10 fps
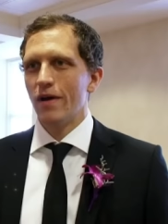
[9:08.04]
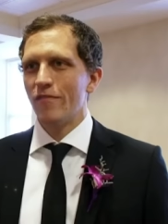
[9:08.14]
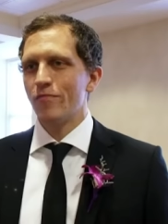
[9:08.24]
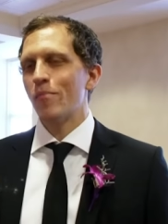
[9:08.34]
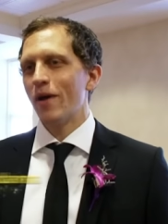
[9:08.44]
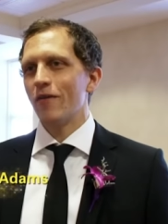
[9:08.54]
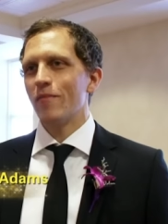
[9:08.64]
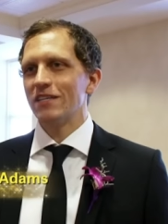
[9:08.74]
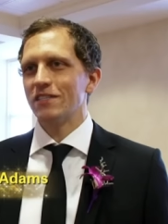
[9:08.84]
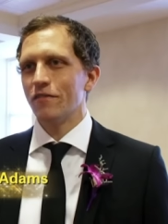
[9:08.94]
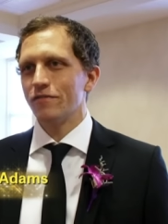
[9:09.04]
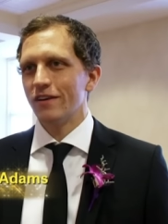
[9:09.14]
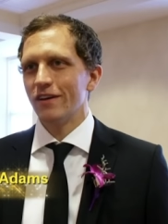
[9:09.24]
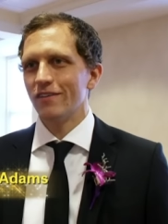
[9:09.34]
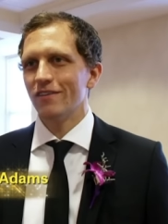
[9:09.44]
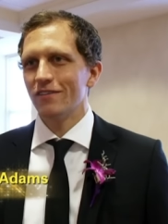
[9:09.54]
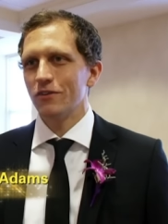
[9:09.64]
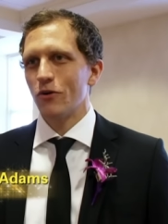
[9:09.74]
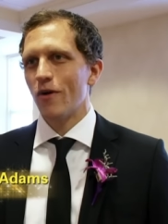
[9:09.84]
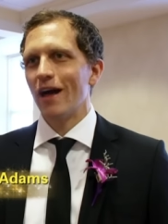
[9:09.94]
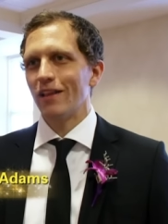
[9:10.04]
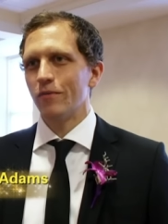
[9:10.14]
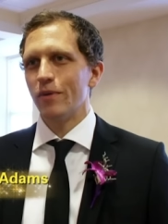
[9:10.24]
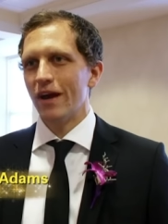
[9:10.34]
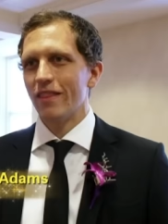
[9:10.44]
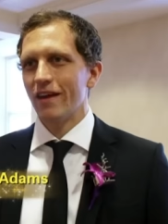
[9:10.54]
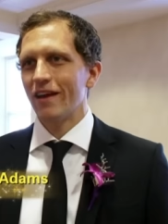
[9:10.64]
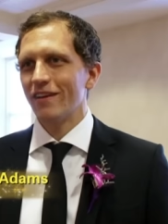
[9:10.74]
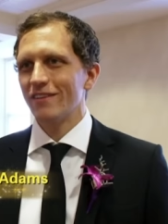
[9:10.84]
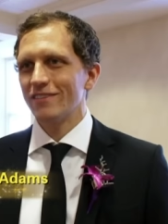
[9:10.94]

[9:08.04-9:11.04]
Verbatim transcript: I've prepared myself to, to cry a little bit, I think.